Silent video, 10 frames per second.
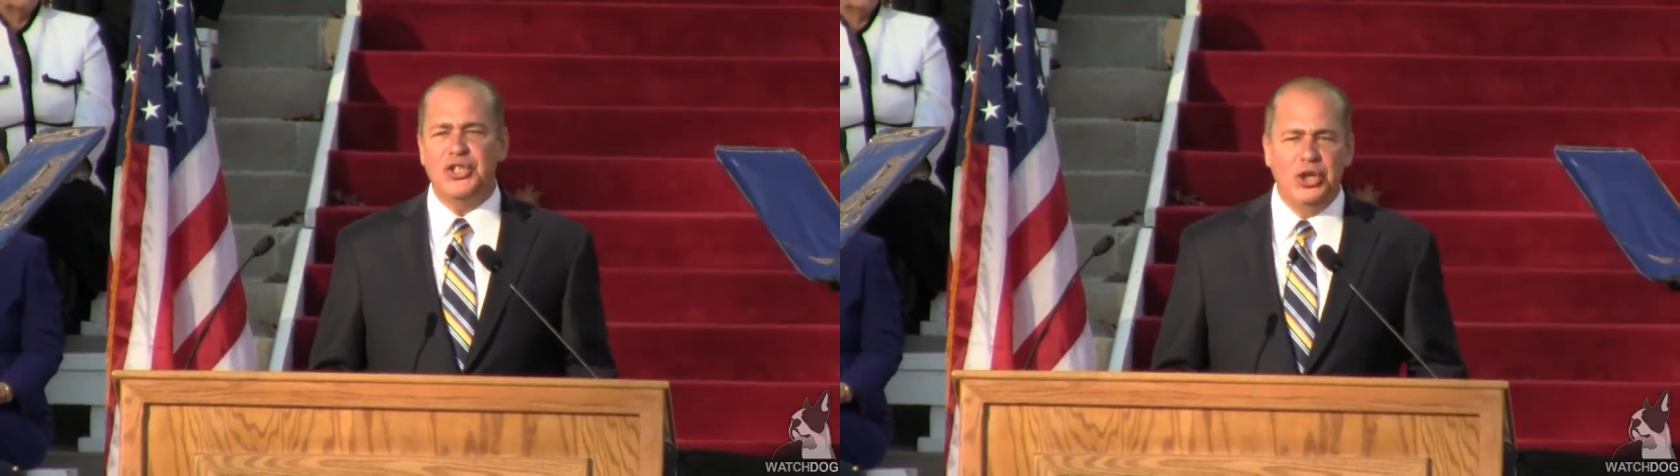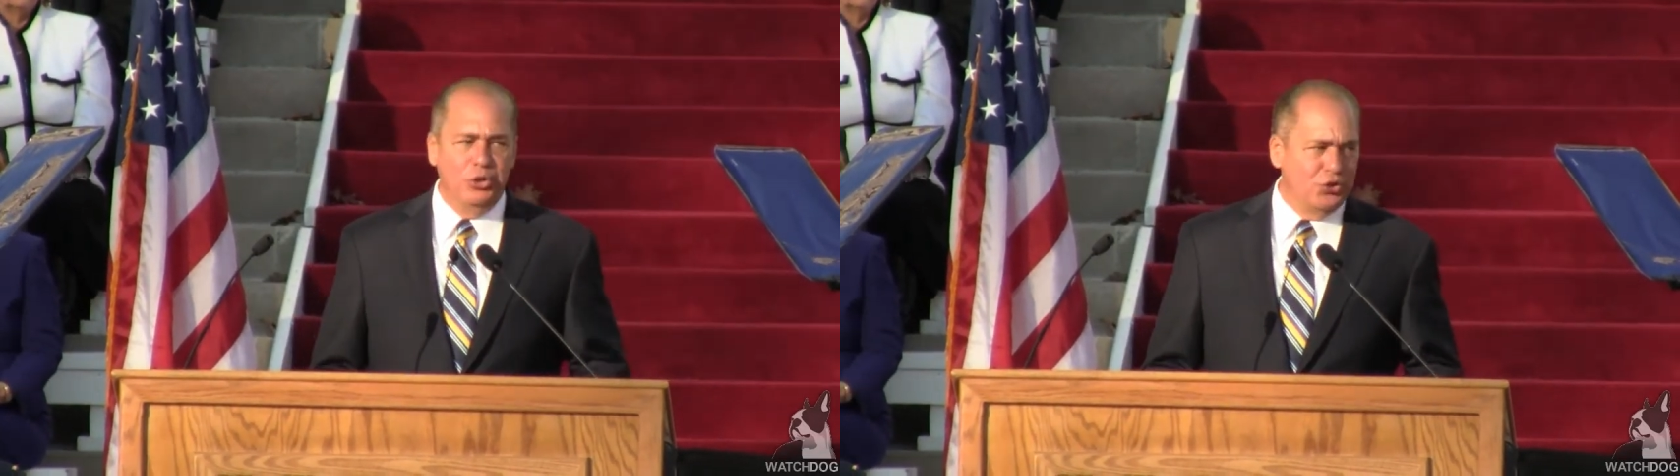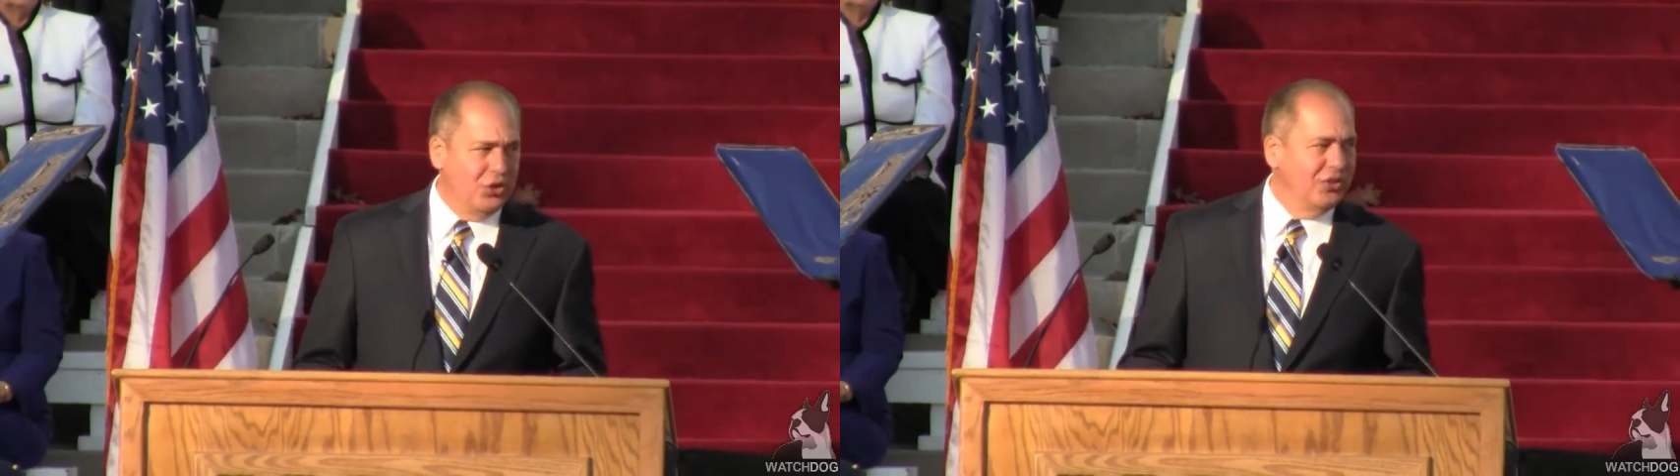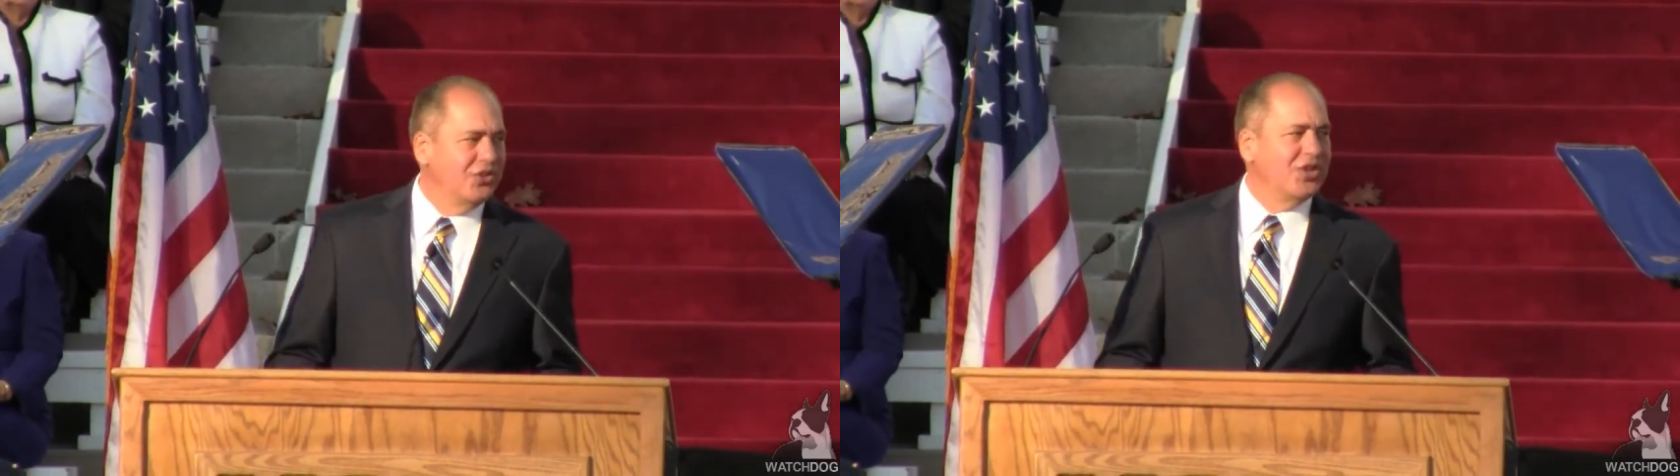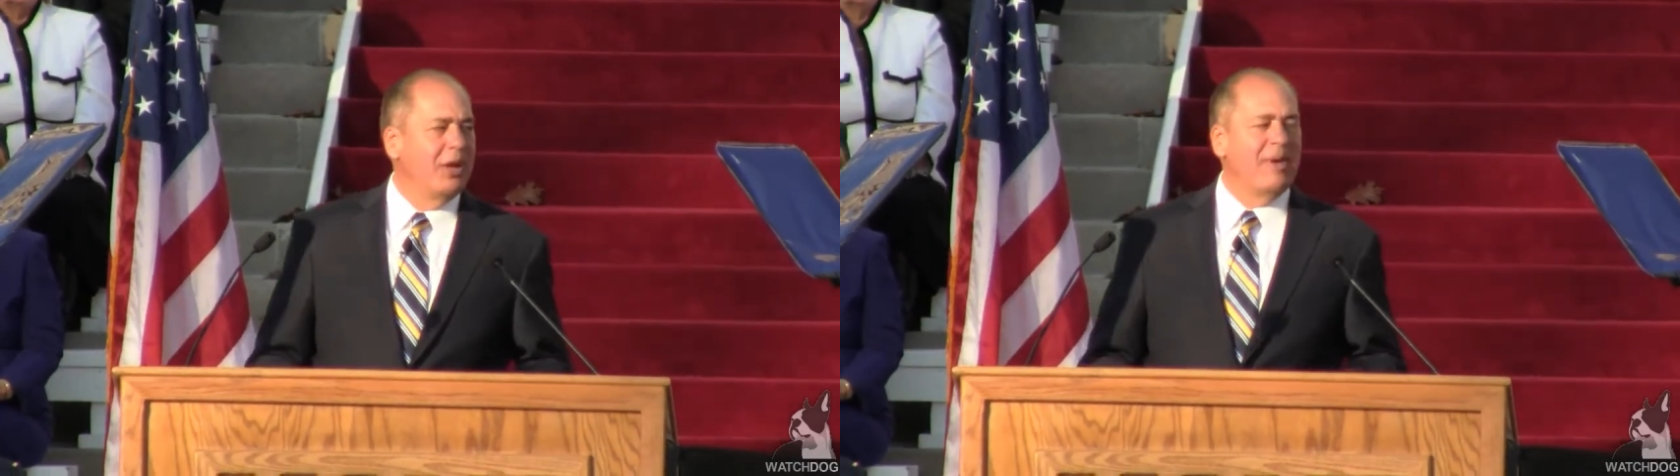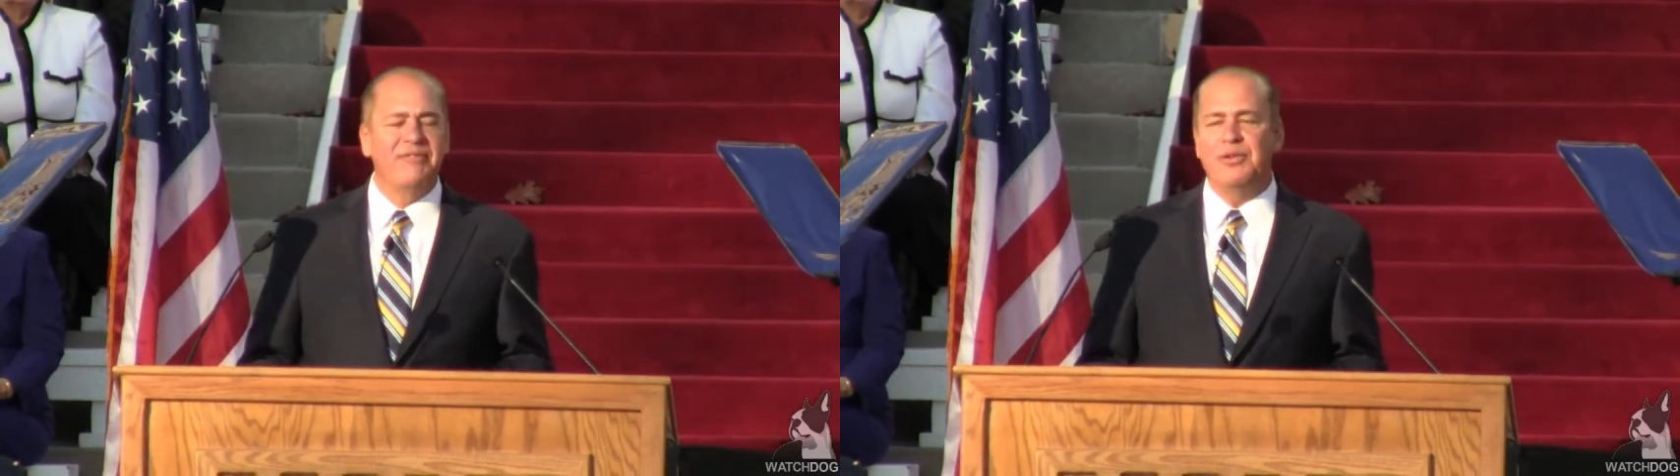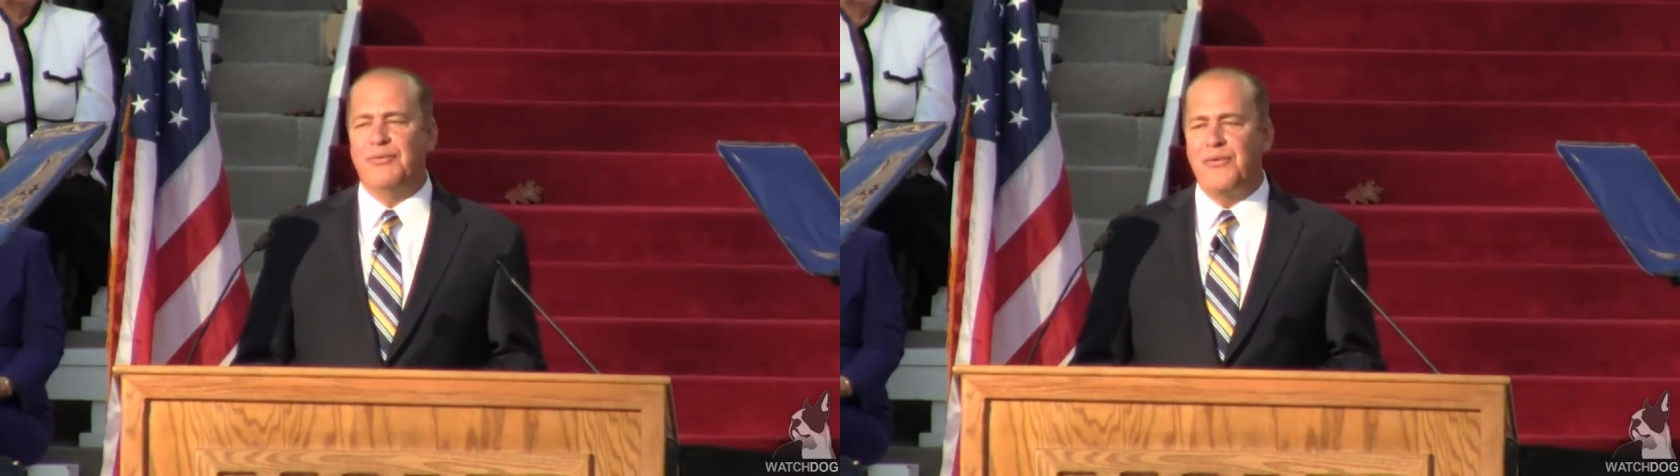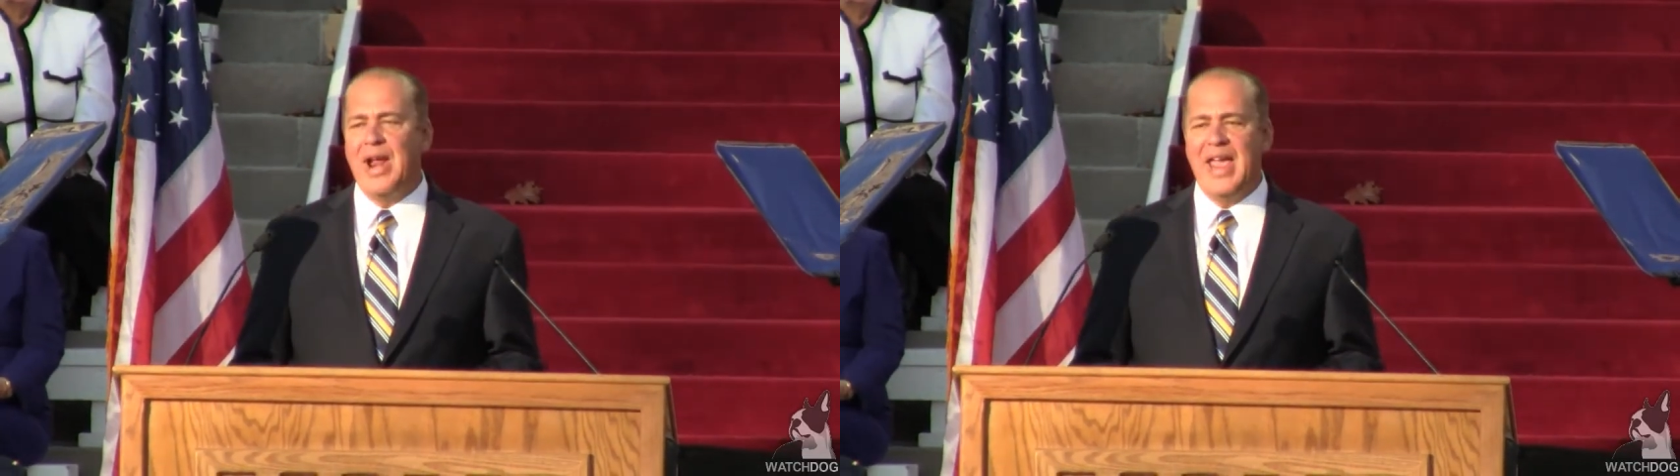solutions come after
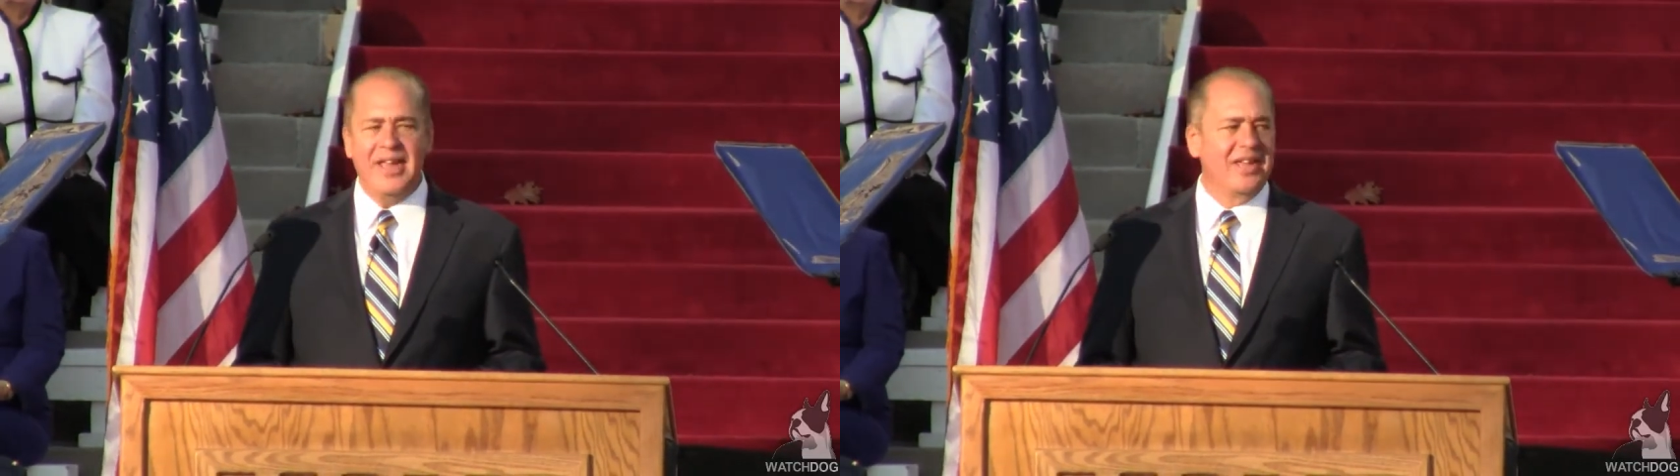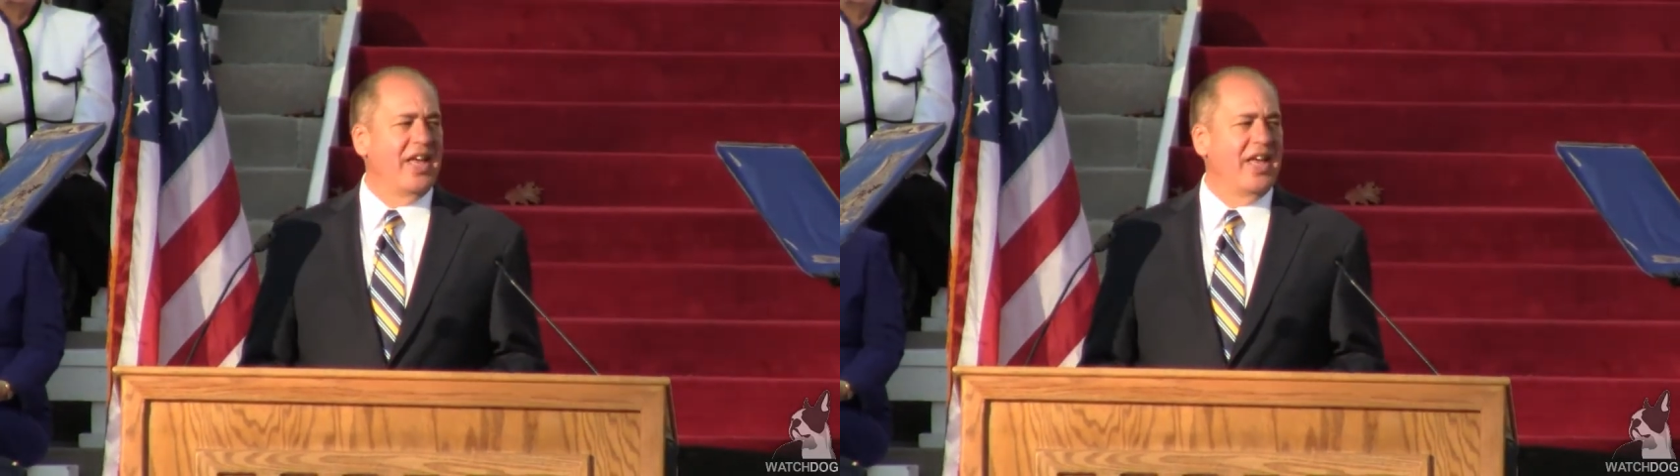frank